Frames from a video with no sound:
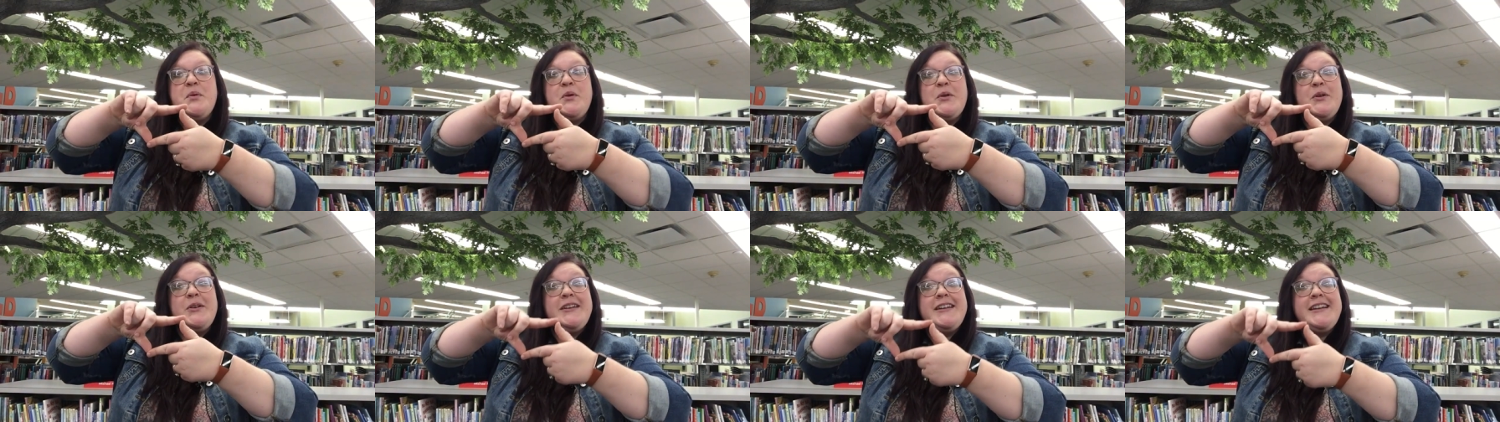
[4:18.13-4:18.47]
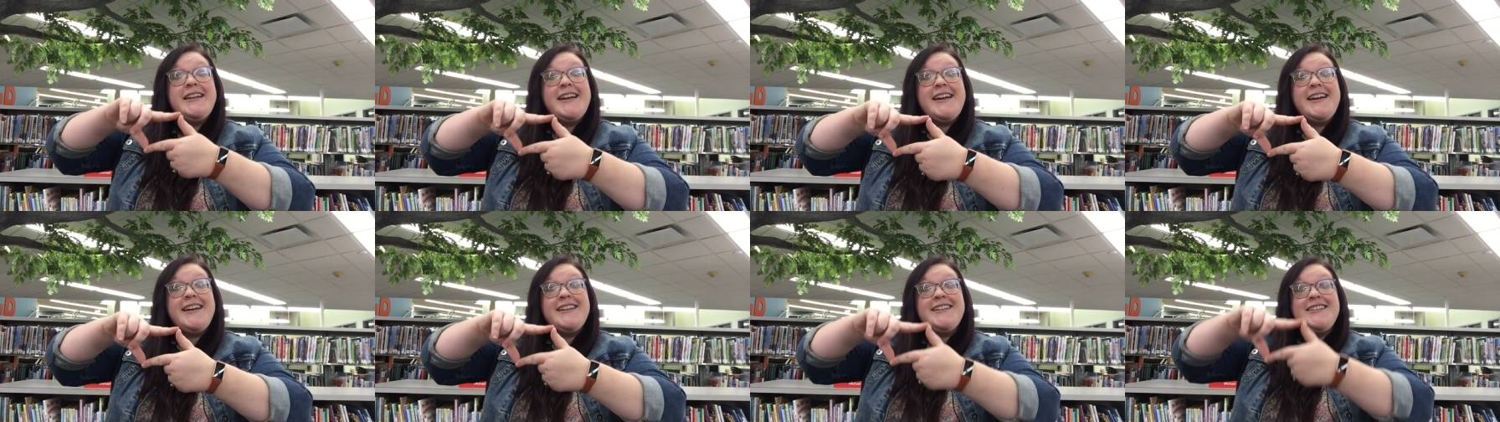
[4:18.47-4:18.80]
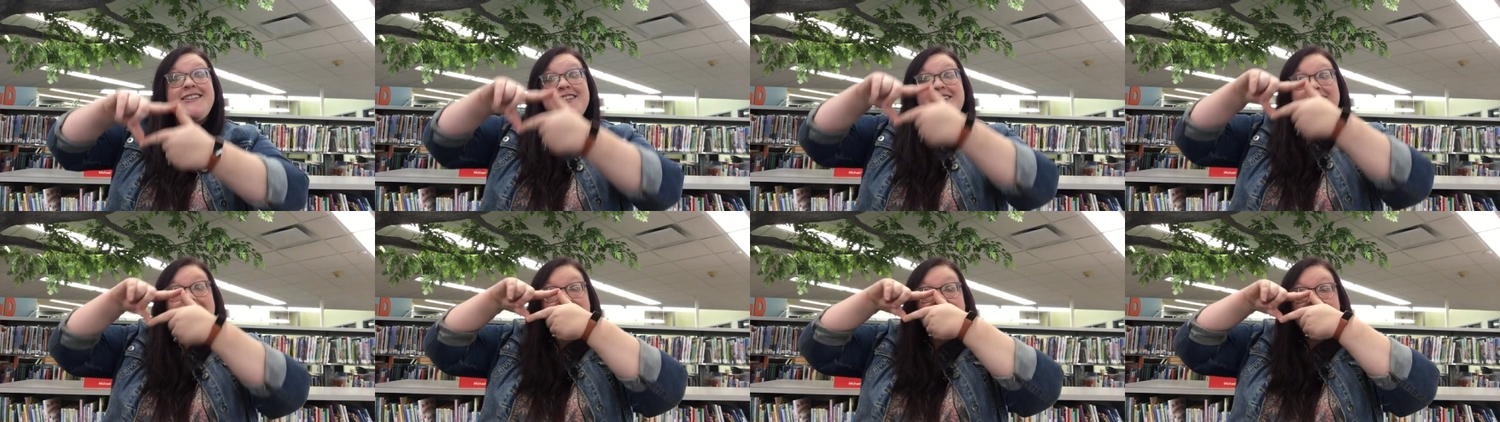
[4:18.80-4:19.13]
put it on
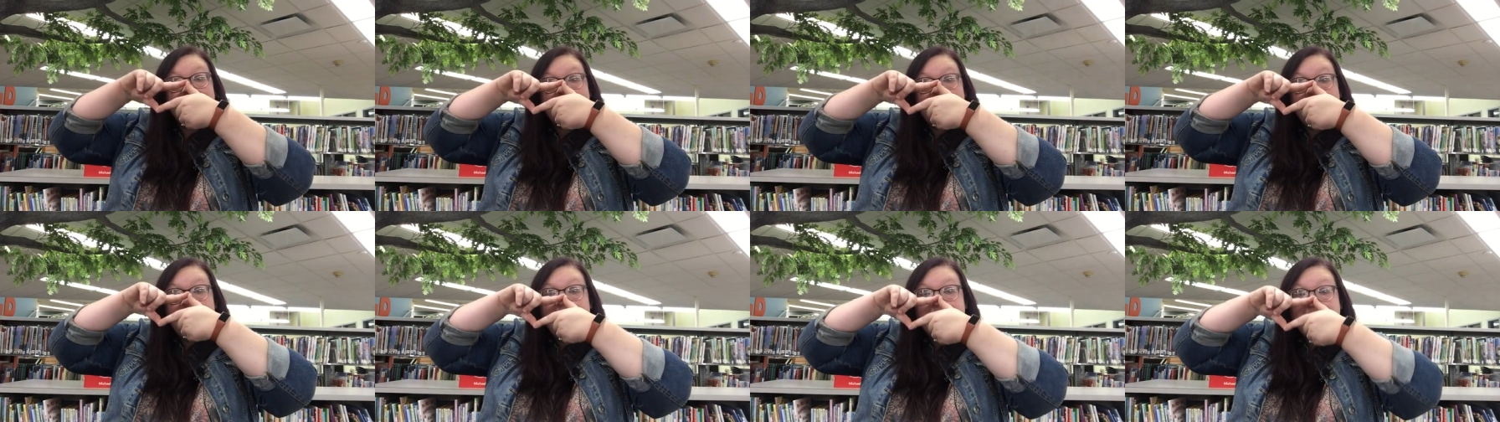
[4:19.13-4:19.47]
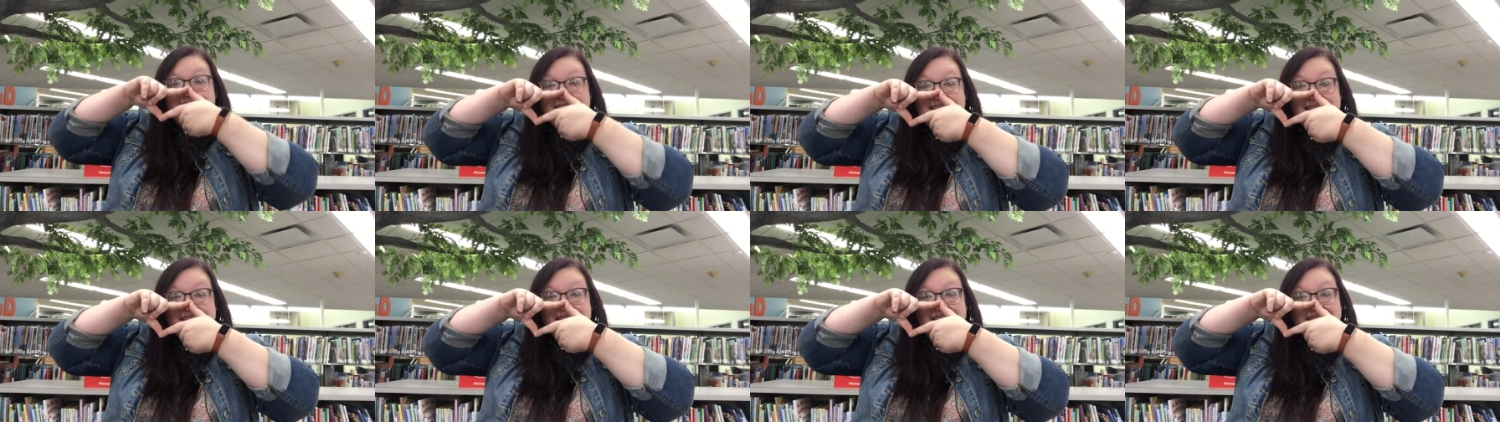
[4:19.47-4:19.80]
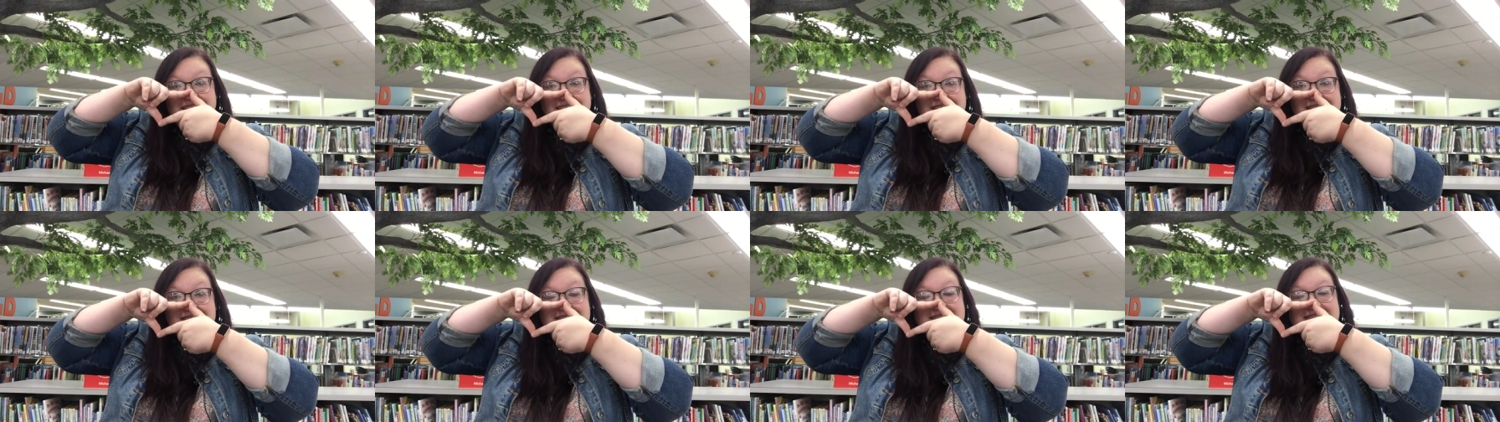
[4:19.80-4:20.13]
your
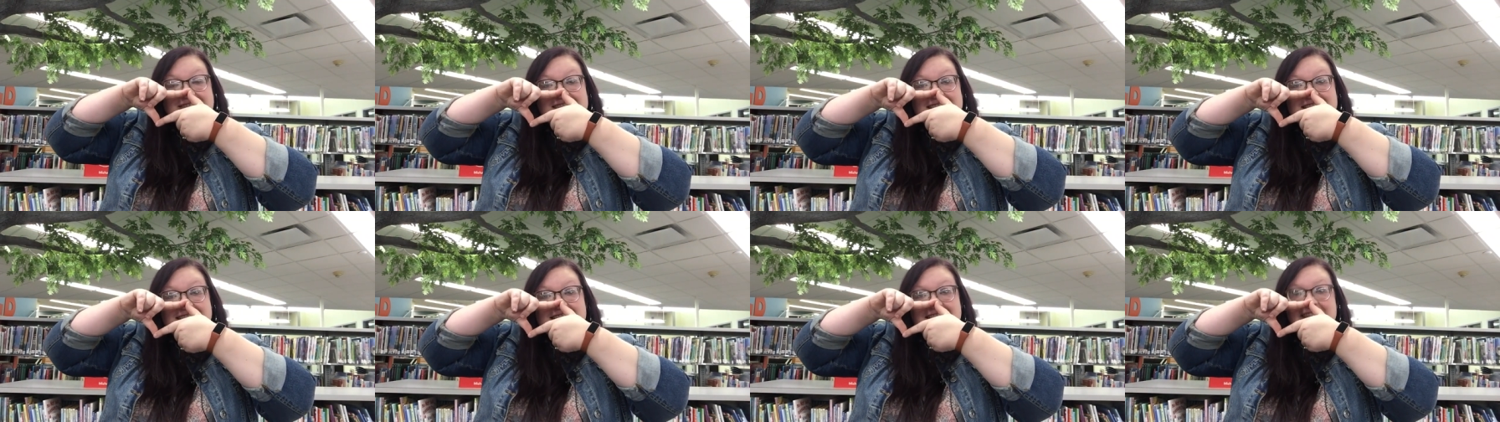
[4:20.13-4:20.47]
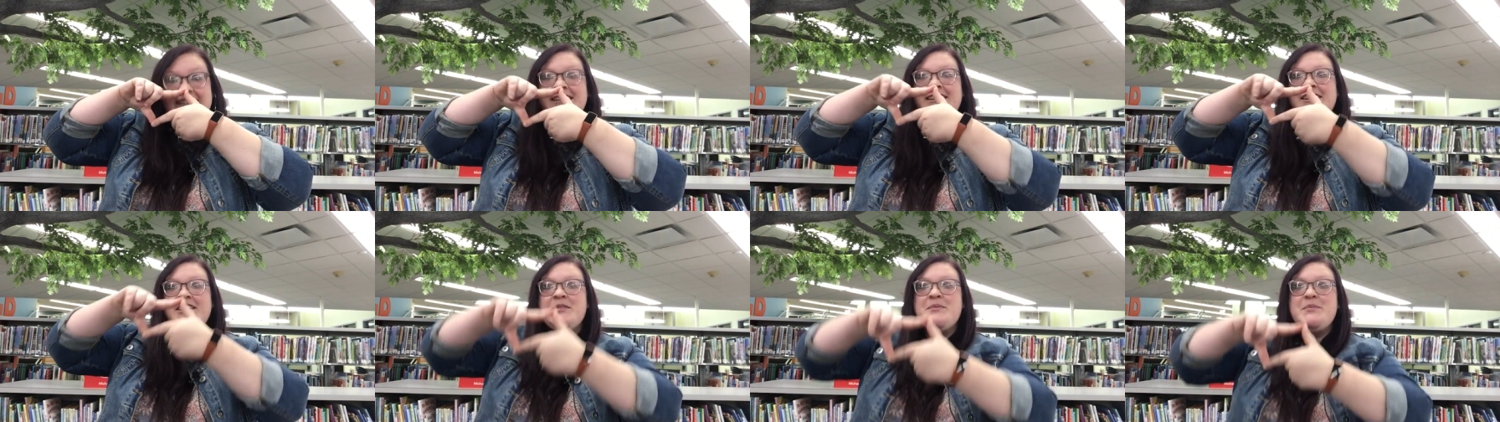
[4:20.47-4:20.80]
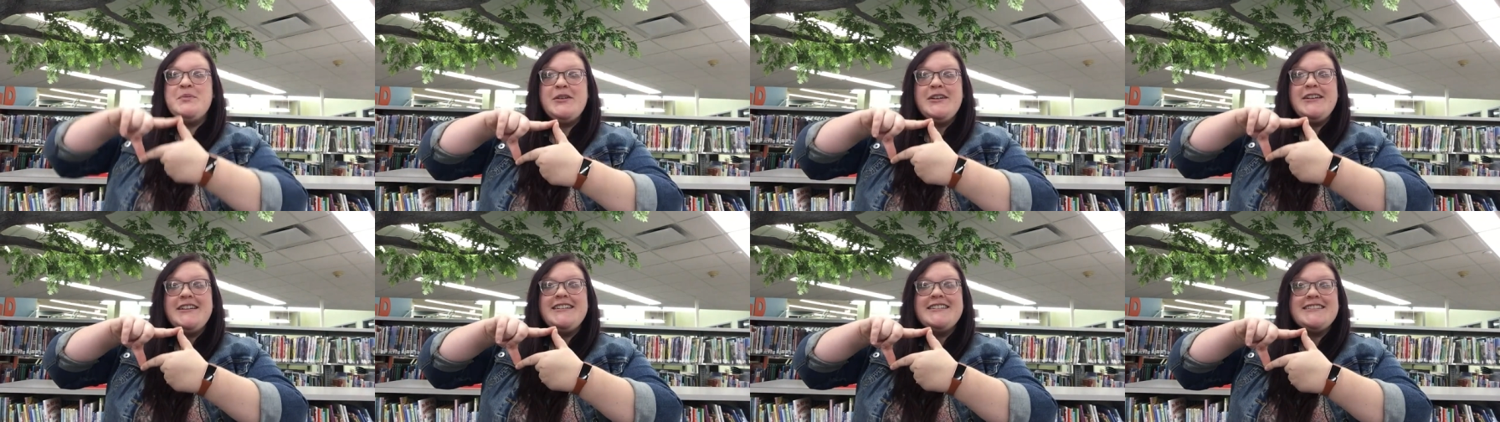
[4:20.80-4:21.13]
nose.
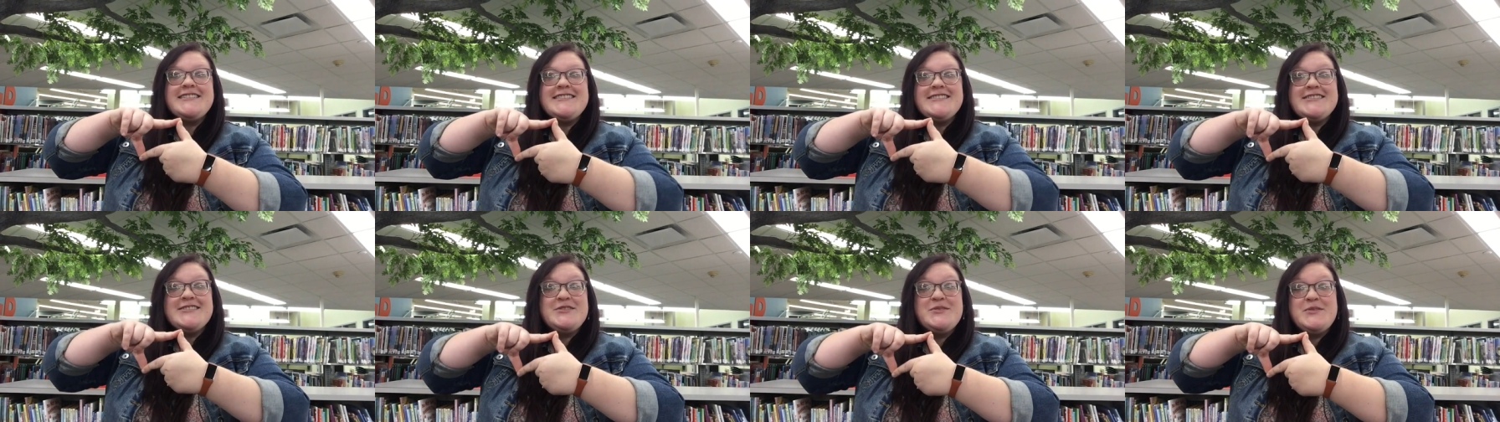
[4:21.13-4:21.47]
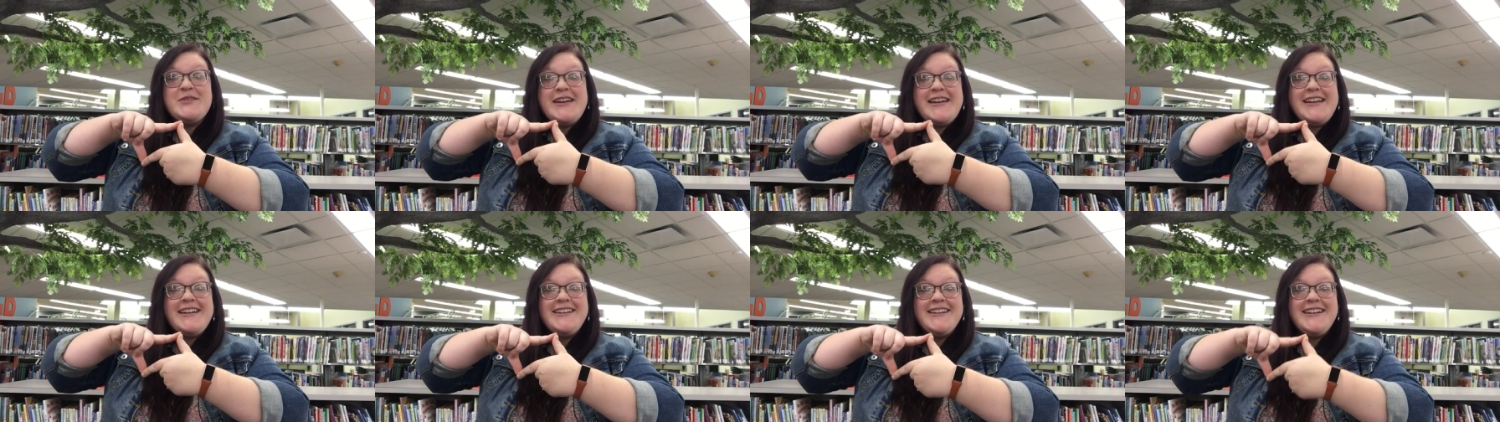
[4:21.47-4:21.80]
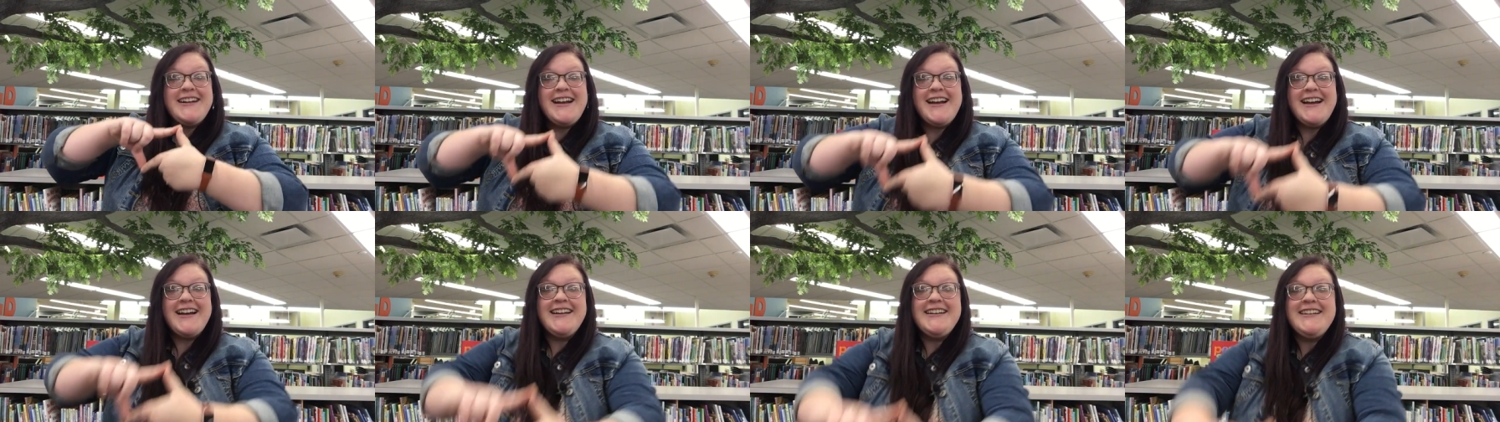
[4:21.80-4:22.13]
Put your
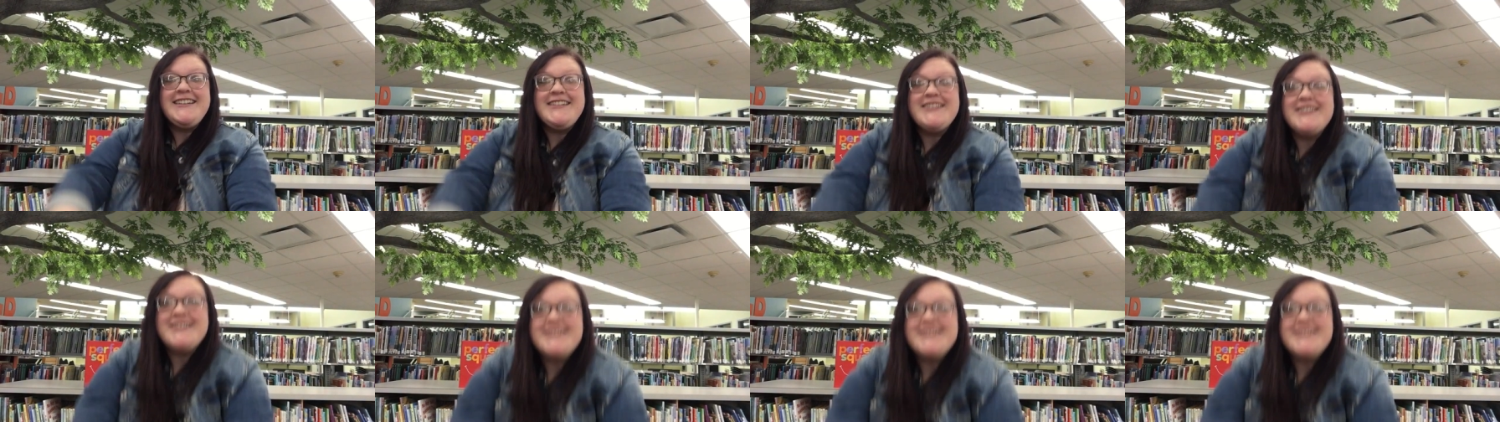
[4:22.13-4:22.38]
square on